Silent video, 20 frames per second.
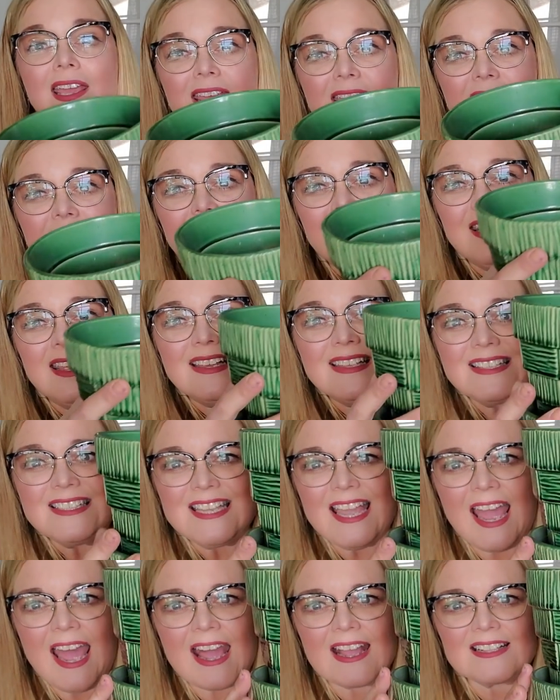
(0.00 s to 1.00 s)

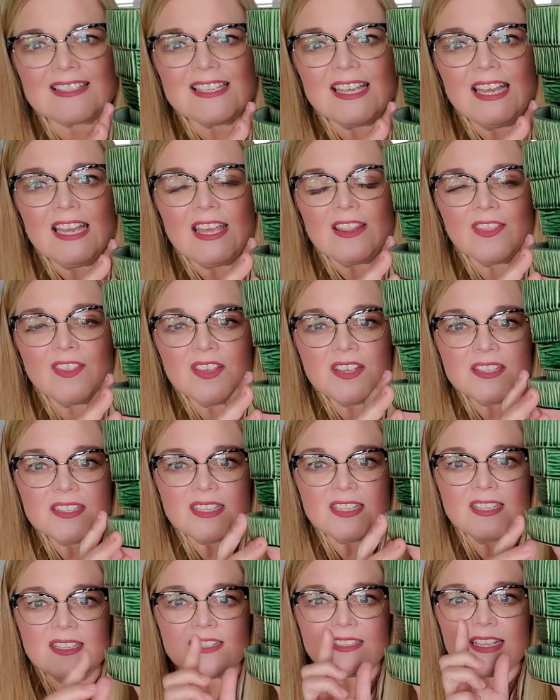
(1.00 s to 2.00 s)
intact. This
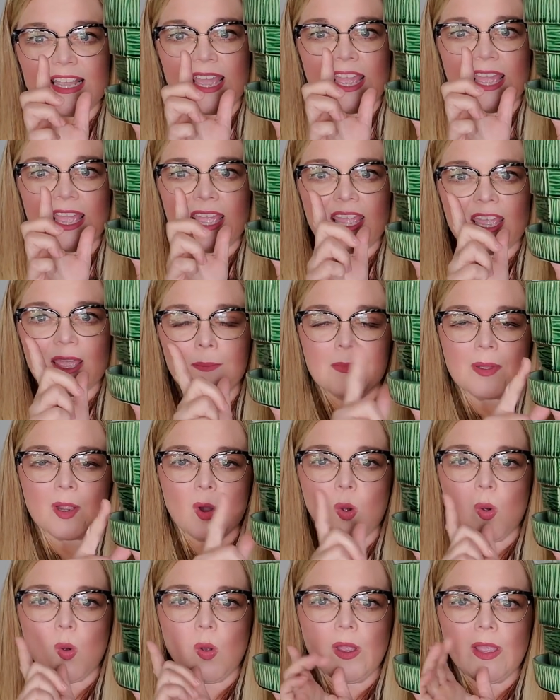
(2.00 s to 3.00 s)
is a
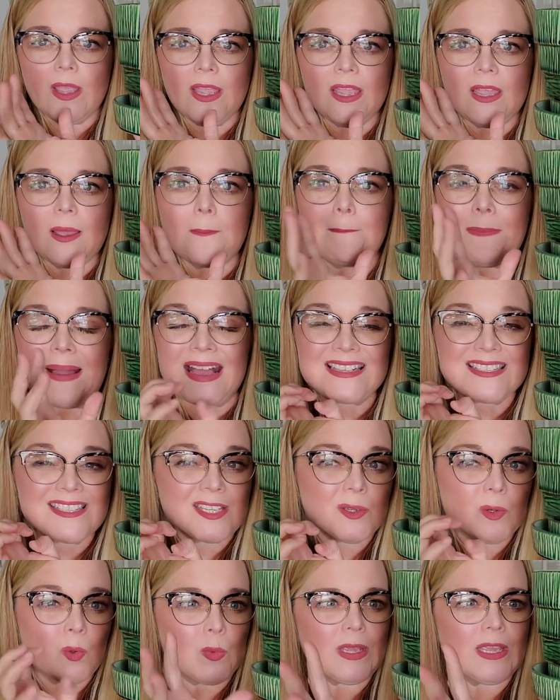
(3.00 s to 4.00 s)
McCoy
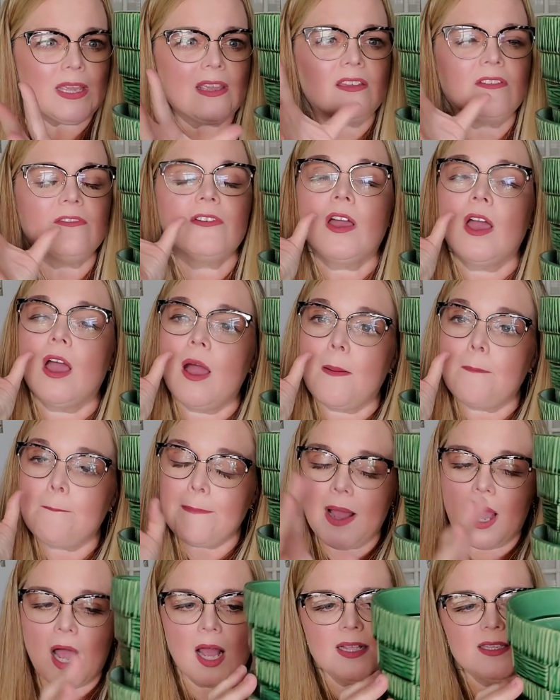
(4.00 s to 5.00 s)
basket weave
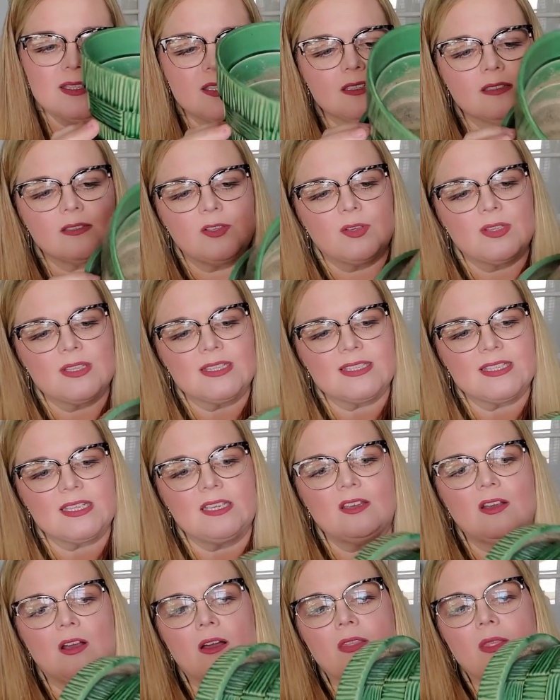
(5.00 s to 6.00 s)
pot. You can
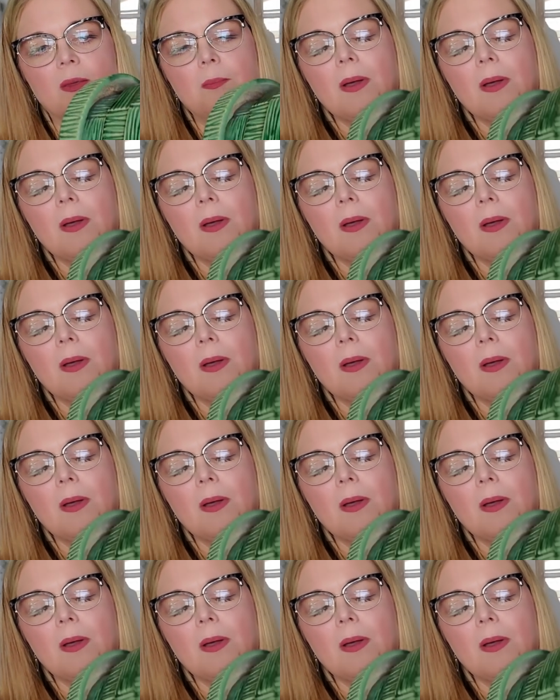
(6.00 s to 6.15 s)
see on the